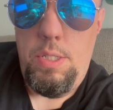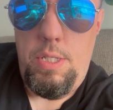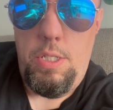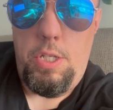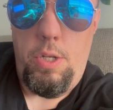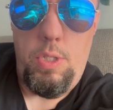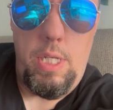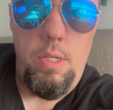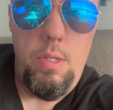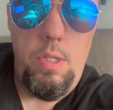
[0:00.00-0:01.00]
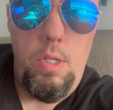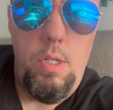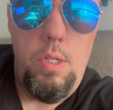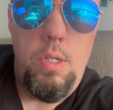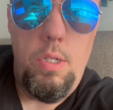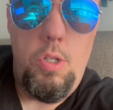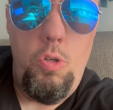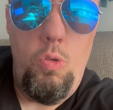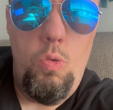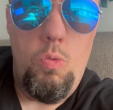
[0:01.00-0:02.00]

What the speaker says: sincerely, to